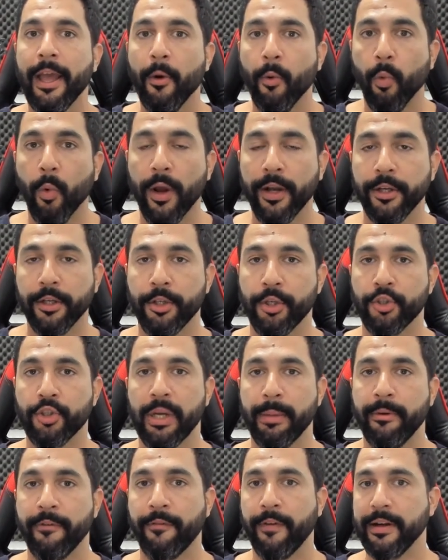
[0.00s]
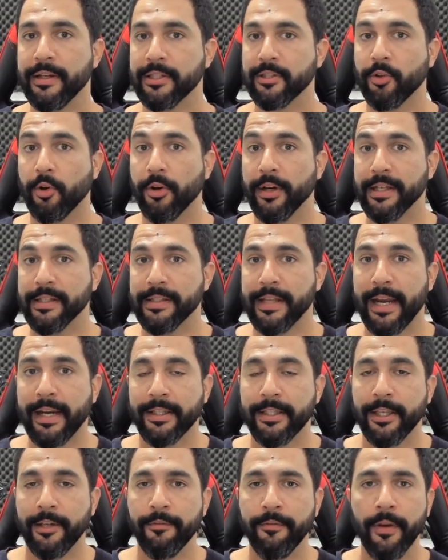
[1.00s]
when your Shopify store is
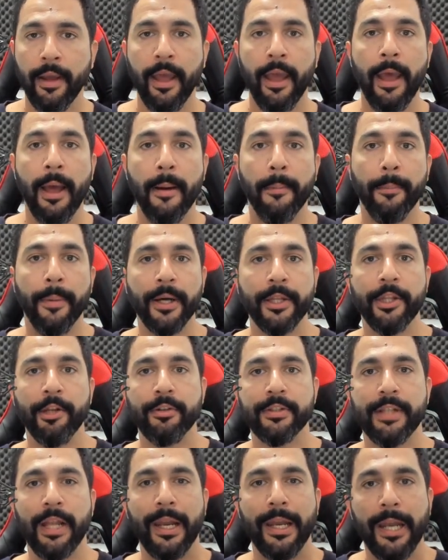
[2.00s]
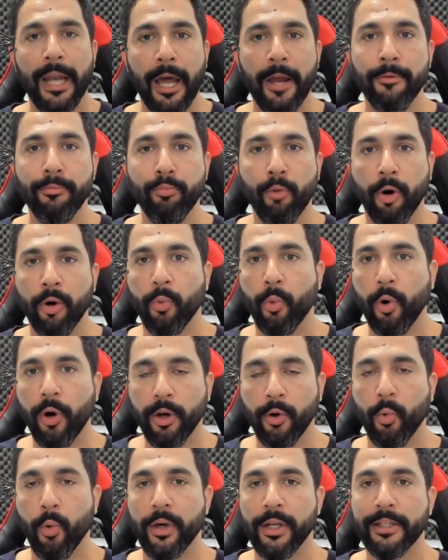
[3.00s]
active. But there's a lot more
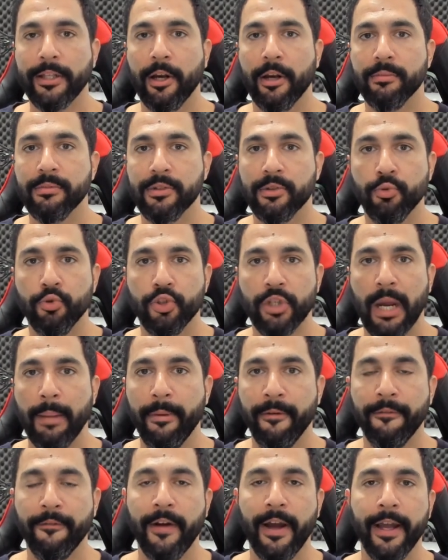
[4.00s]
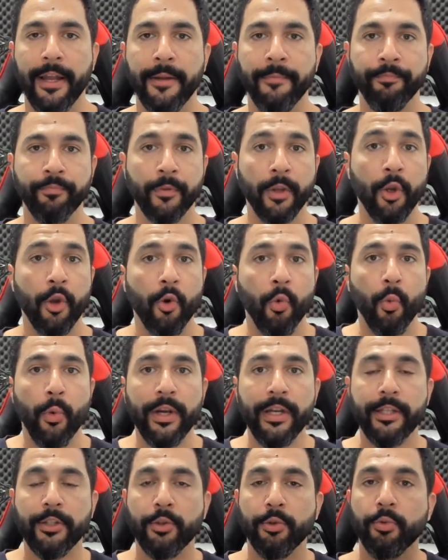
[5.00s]
work when it comes to Shopify.
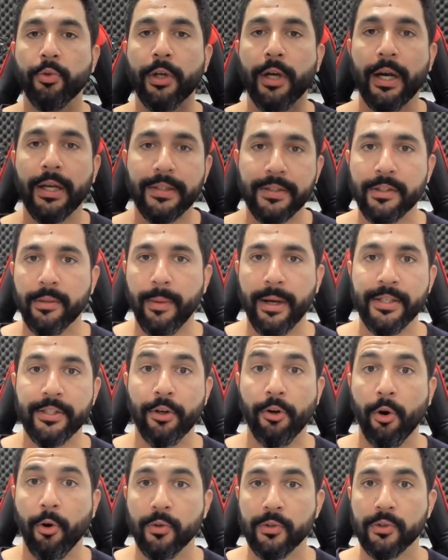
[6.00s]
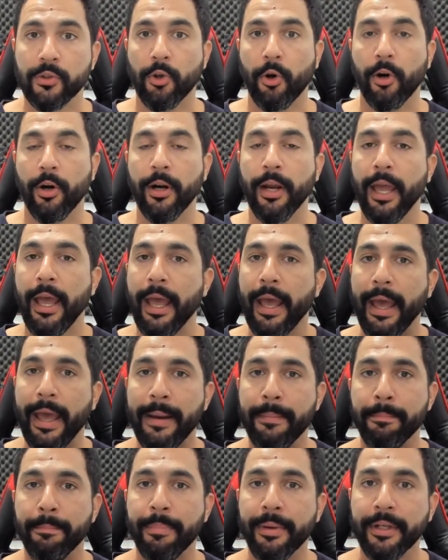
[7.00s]
We need to customize our whole store
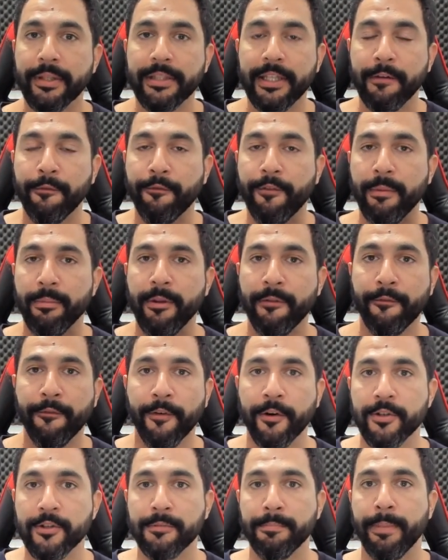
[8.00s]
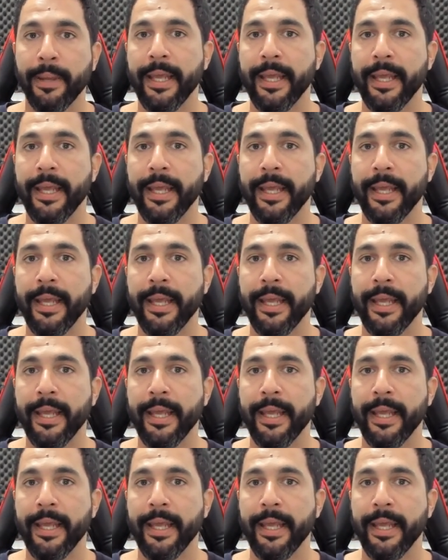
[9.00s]
and build it from the first